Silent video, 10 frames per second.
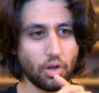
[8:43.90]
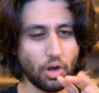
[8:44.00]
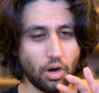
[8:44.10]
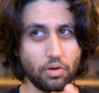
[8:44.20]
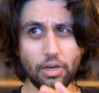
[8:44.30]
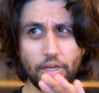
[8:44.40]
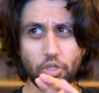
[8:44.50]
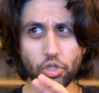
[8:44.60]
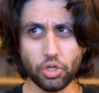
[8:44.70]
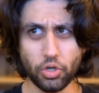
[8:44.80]
only
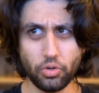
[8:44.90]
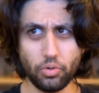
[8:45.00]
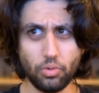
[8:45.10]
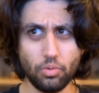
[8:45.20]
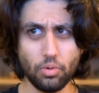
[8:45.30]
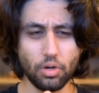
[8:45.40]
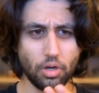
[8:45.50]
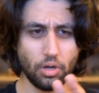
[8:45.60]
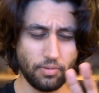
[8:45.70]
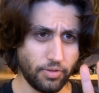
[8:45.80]
two
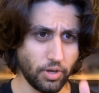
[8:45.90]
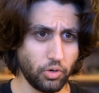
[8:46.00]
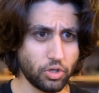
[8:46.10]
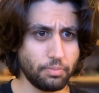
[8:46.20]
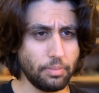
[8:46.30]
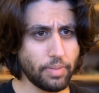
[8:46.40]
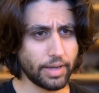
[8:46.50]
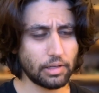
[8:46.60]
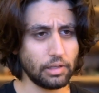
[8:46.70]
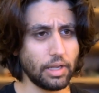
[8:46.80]
of those could be
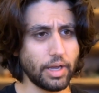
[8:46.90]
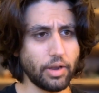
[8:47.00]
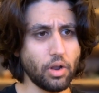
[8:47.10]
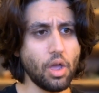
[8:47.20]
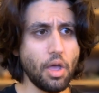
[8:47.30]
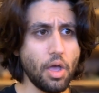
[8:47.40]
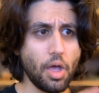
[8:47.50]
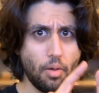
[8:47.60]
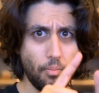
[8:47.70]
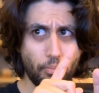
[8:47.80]
battle line
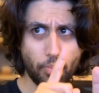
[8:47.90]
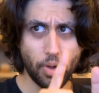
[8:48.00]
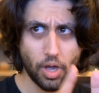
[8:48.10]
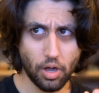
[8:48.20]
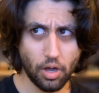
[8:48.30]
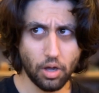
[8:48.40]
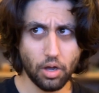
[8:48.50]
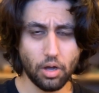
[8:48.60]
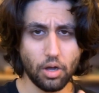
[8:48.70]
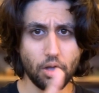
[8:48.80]

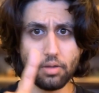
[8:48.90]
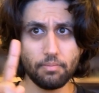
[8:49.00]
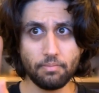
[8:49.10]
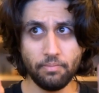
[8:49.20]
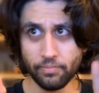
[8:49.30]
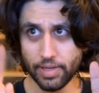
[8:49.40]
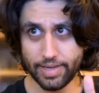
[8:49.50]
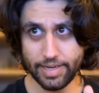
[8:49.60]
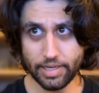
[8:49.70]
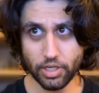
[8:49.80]
per
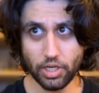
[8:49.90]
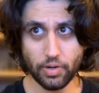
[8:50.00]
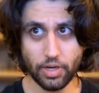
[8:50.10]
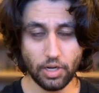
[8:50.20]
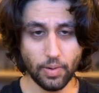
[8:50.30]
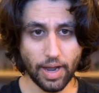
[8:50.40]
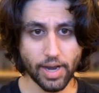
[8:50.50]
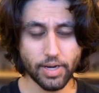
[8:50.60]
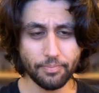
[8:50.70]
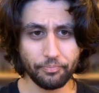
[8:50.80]
leader unit you
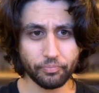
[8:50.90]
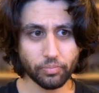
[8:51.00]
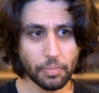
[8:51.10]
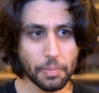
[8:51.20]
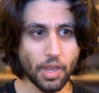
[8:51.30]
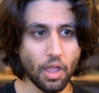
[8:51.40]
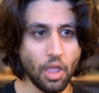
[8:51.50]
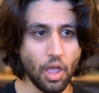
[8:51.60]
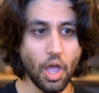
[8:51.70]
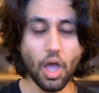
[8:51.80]
had.
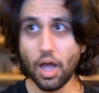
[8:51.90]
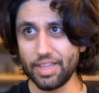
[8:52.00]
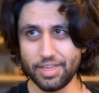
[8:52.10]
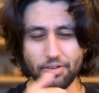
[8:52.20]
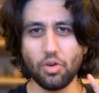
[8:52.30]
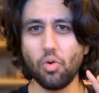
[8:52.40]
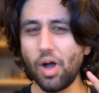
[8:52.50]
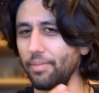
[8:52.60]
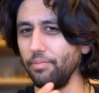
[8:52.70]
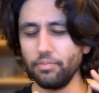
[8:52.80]
I didn't
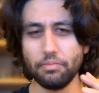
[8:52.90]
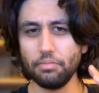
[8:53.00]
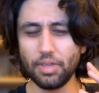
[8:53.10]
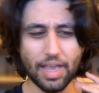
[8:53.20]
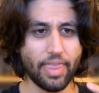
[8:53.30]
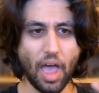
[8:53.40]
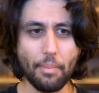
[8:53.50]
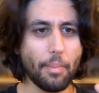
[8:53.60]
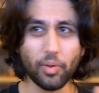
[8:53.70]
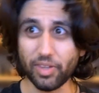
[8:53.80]
quite get that
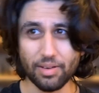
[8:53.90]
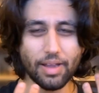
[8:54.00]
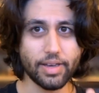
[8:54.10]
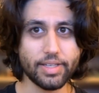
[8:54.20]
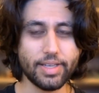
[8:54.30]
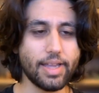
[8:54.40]
memo. It didn't end,